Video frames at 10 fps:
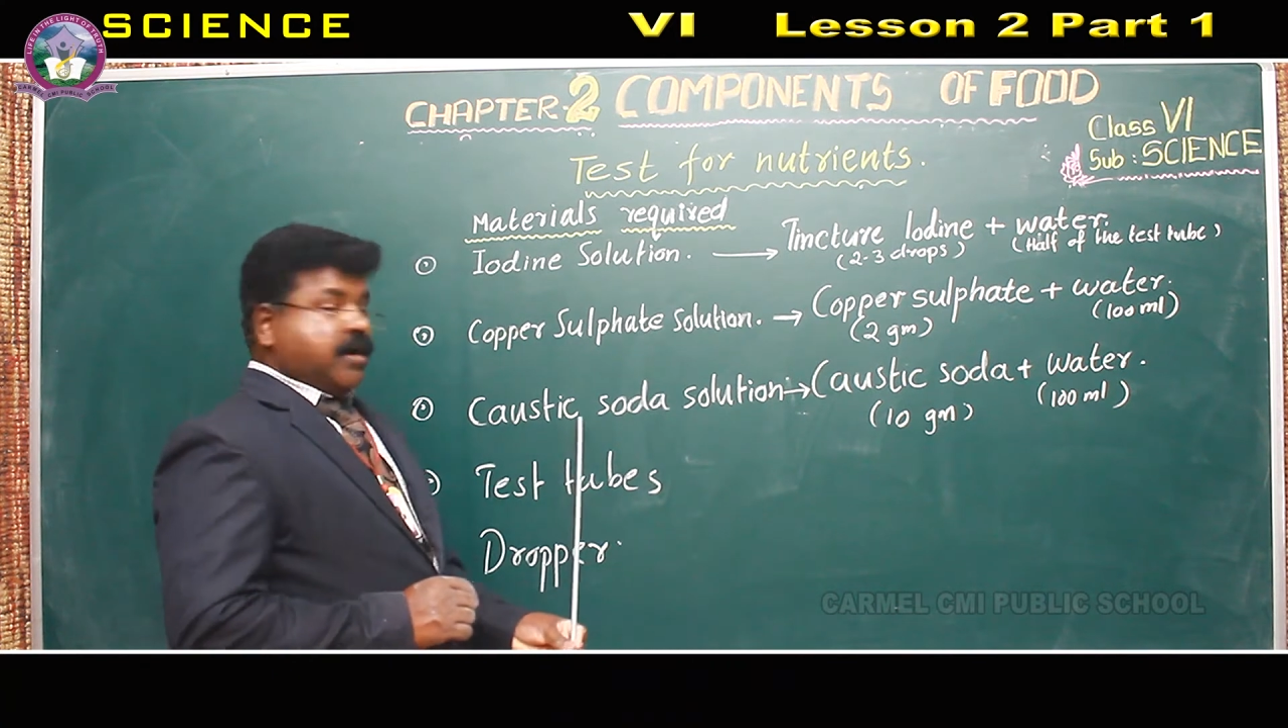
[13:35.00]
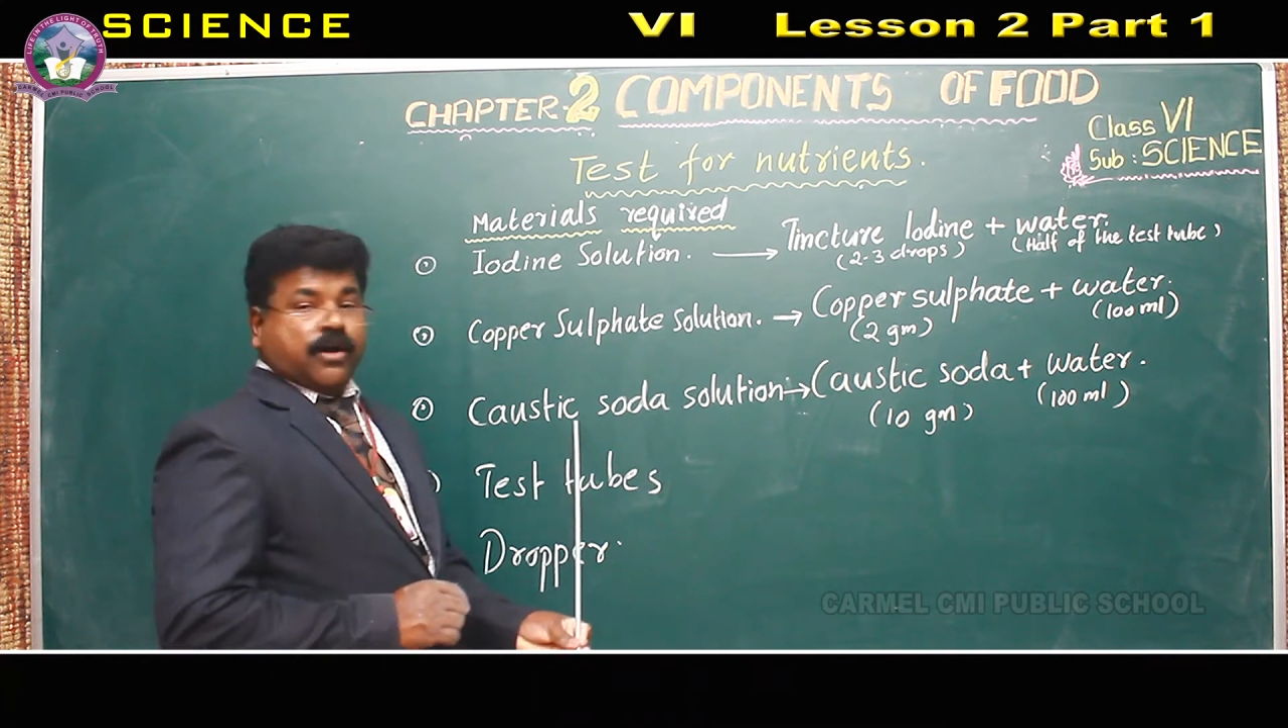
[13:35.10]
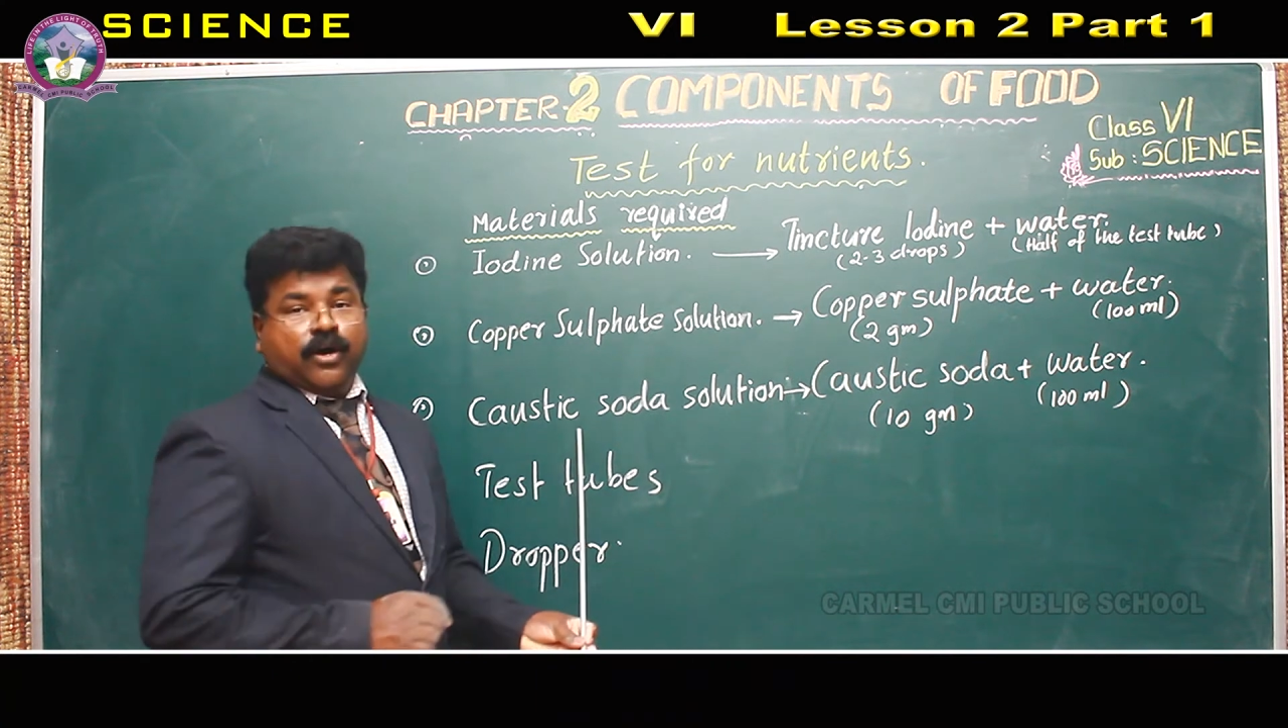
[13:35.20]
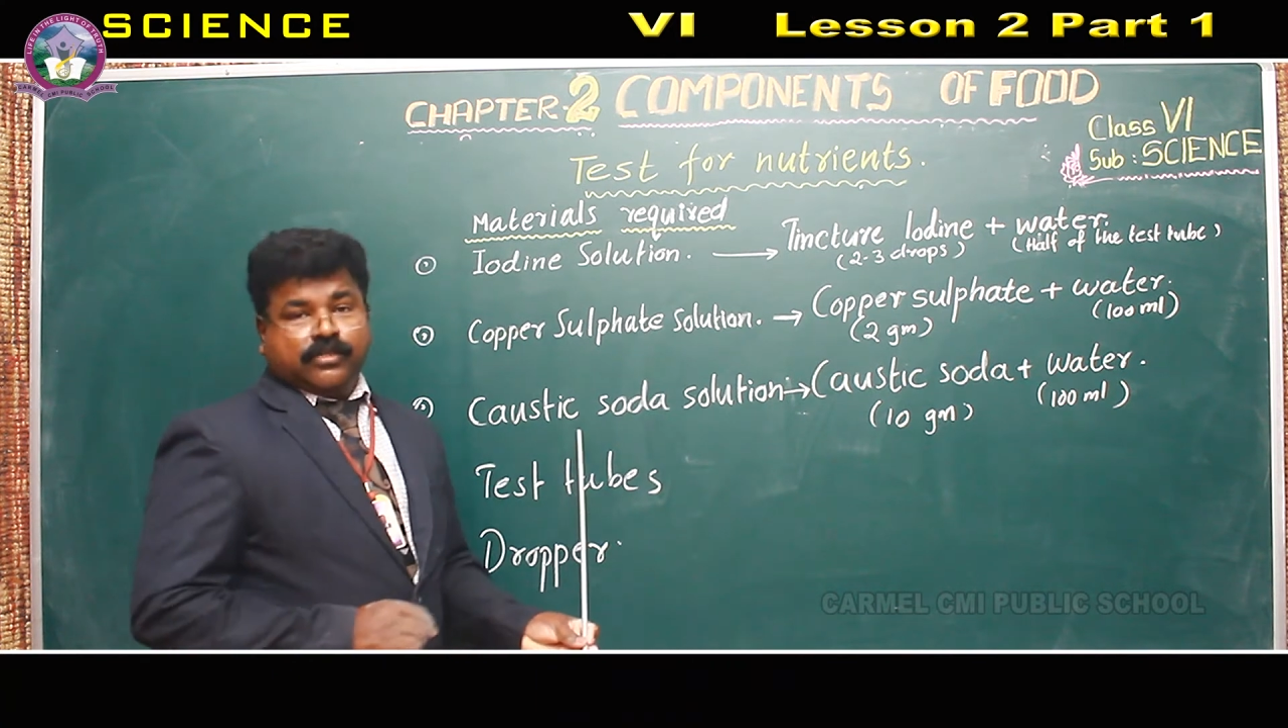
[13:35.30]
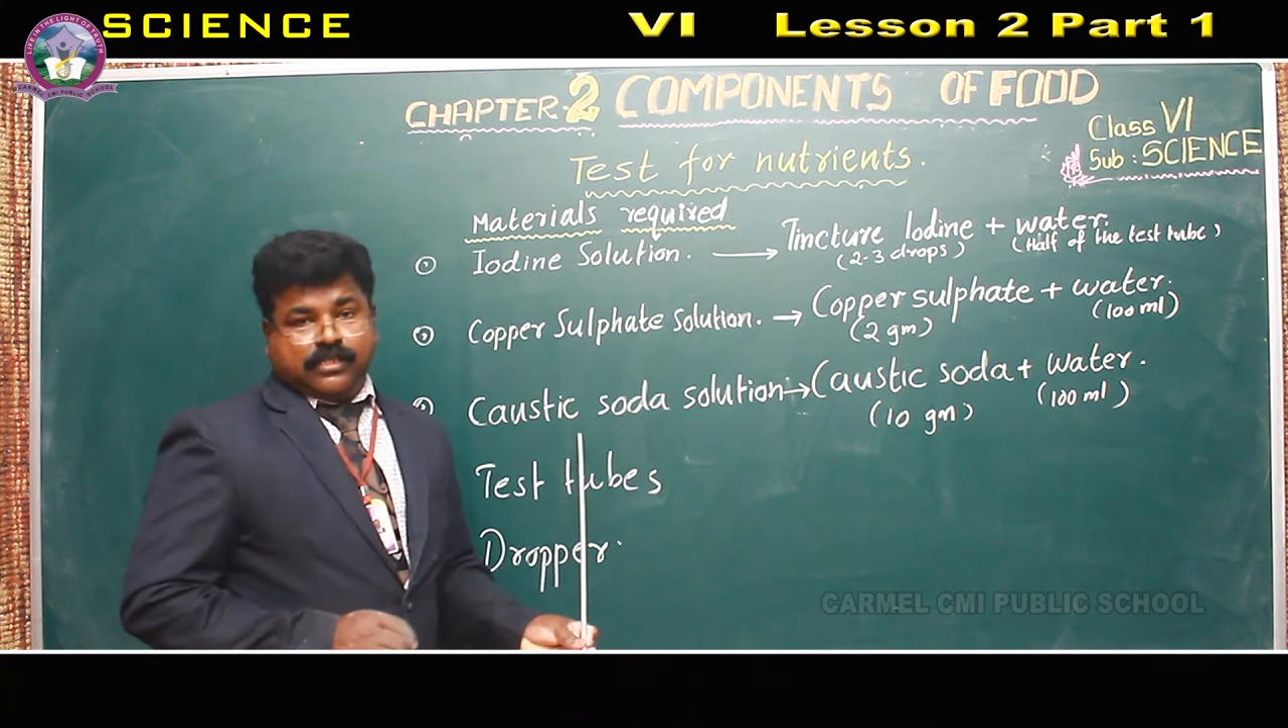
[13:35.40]

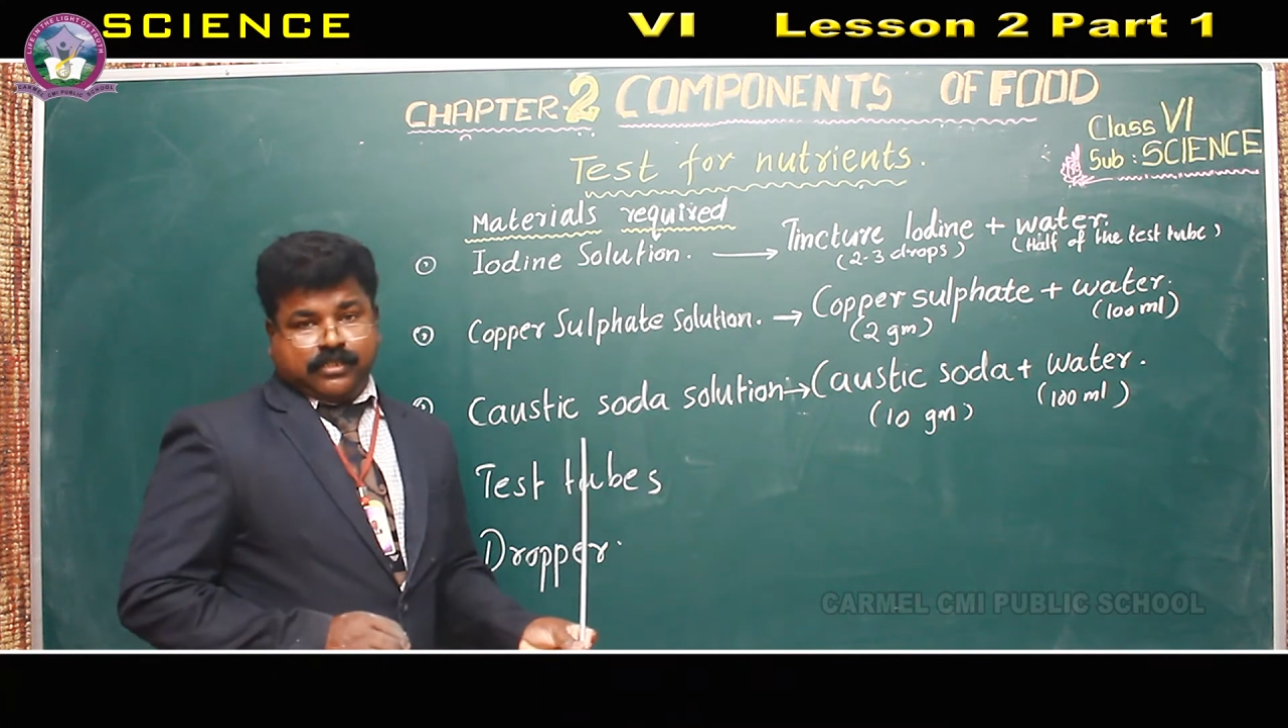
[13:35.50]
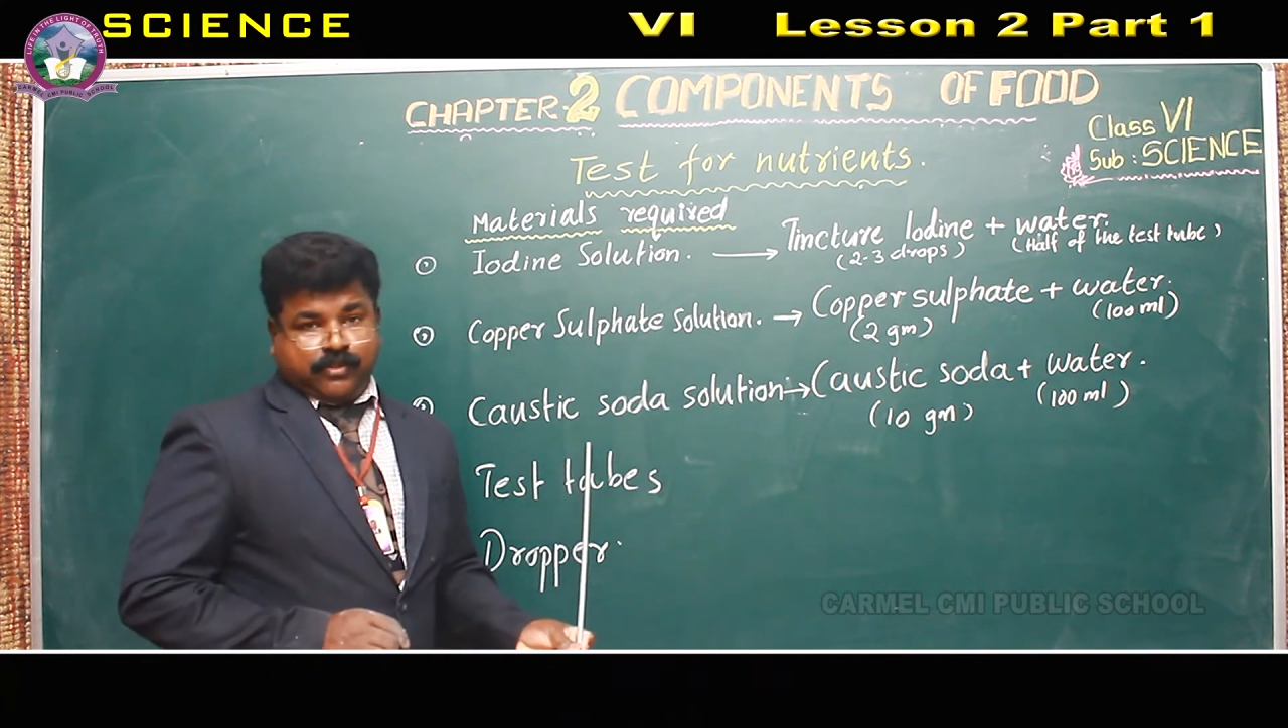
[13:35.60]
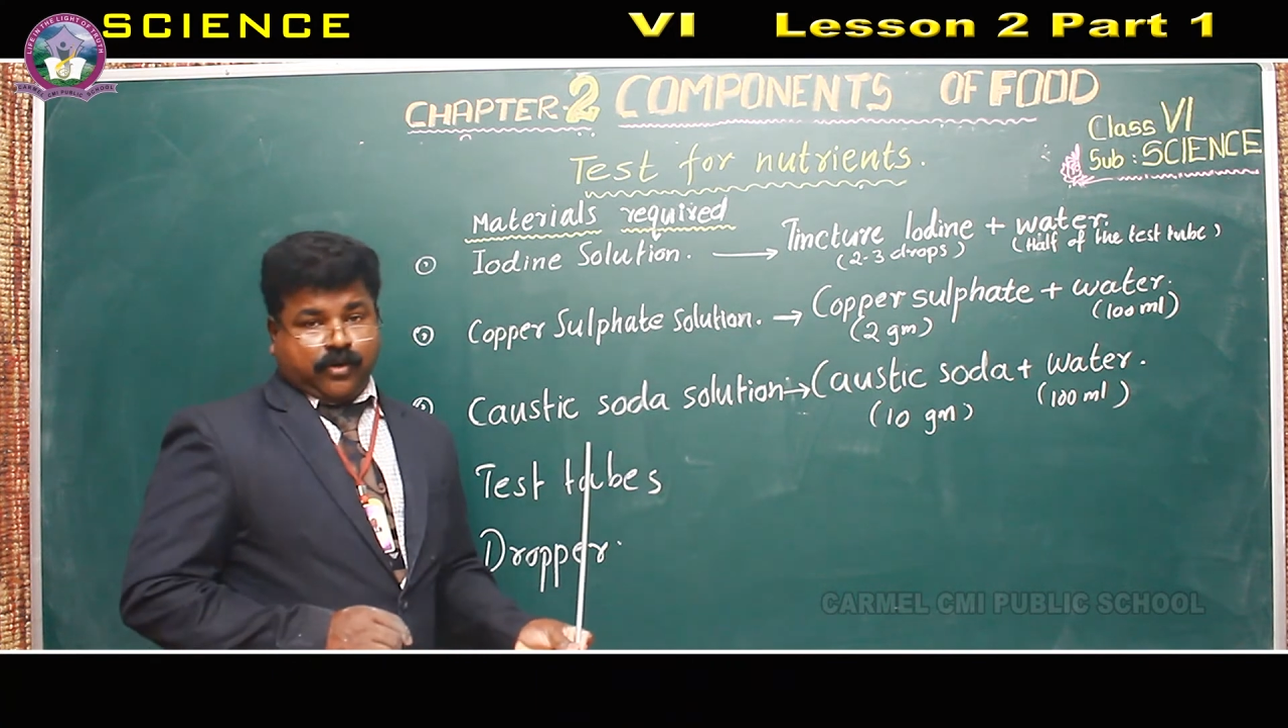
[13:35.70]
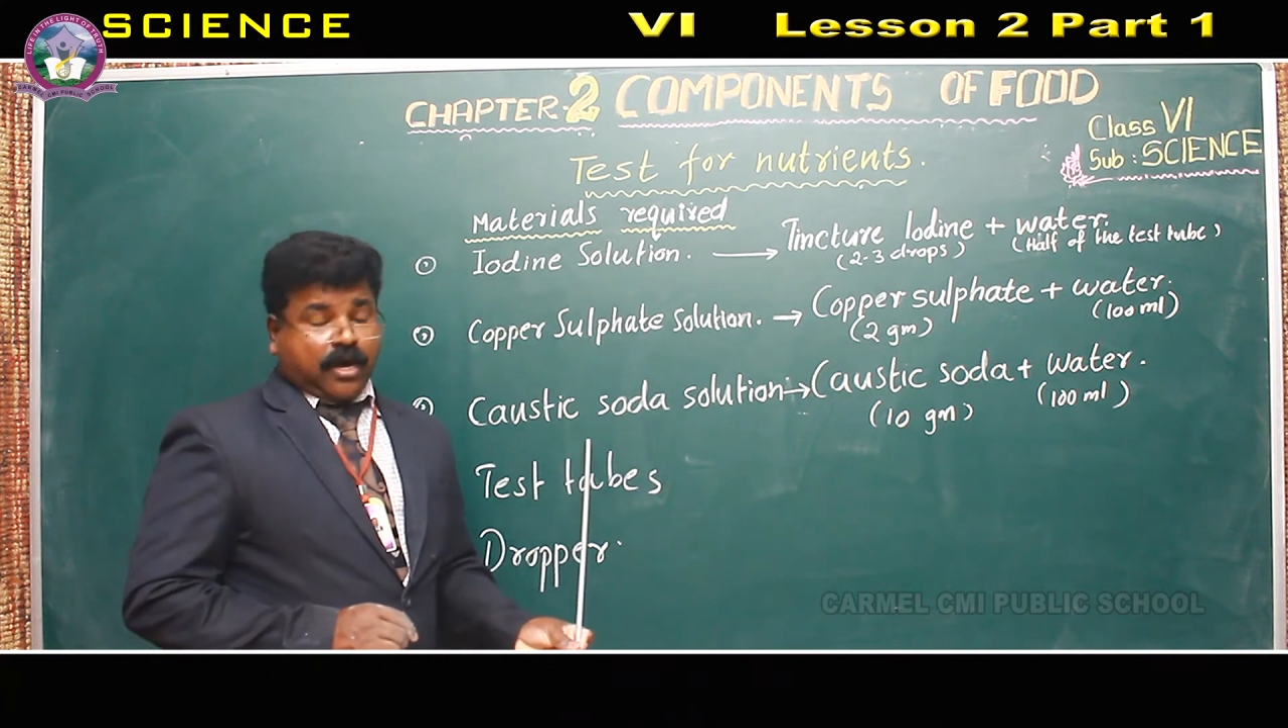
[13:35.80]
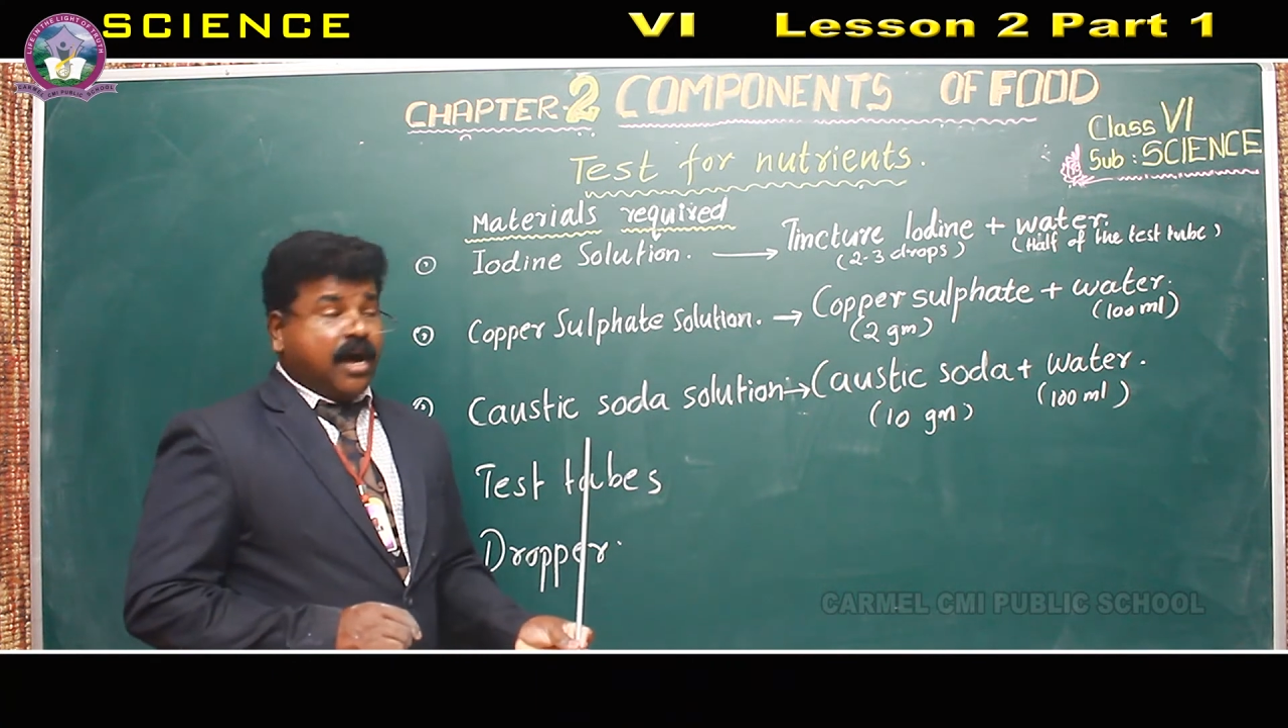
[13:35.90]
caustic
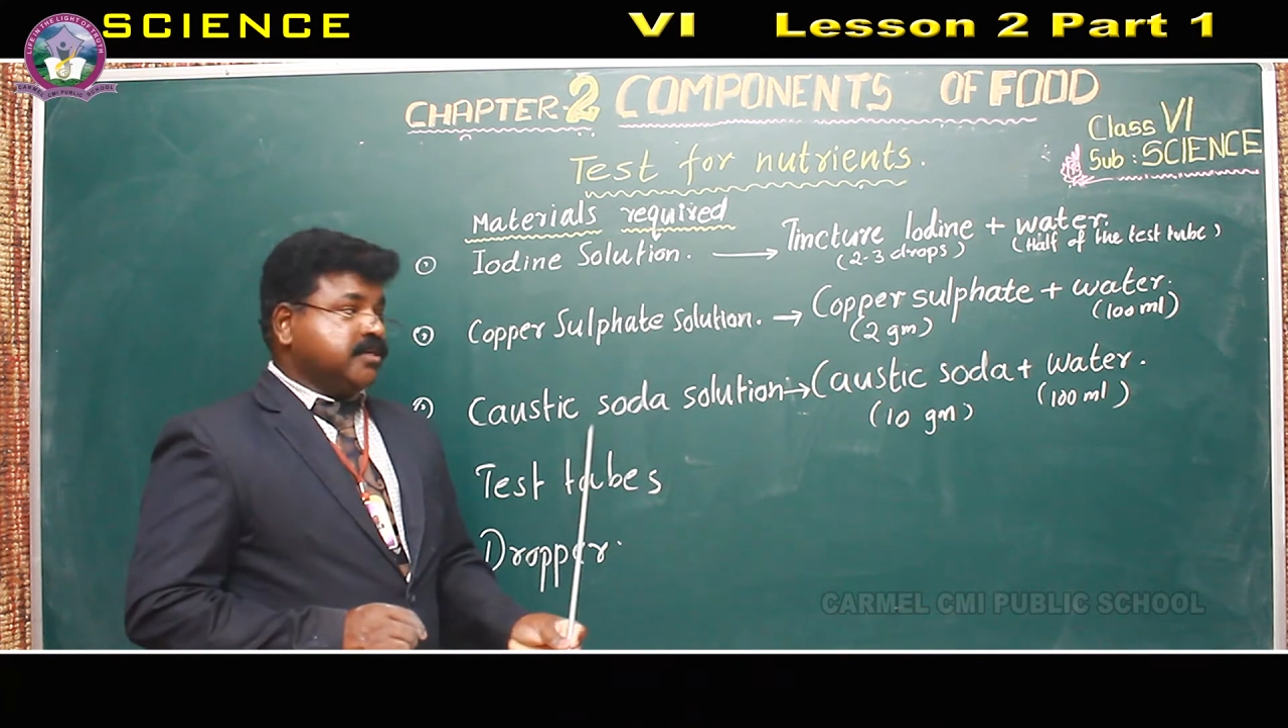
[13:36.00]
soda